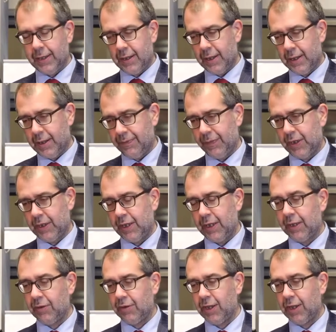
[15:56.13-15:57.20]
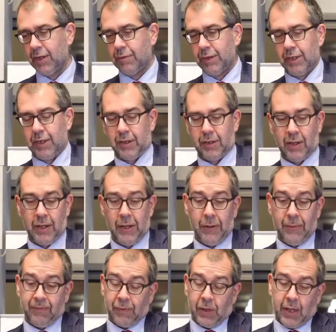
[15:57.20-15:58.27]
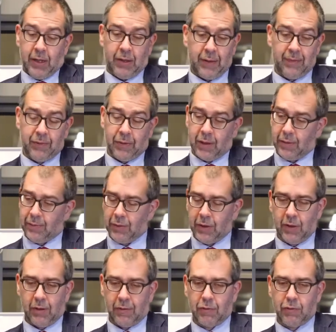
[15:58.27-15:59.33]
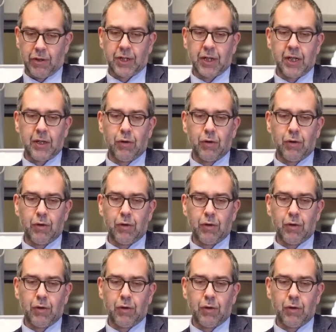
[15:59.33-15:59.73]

in, um, in, in, dealing with that. Then, of course, the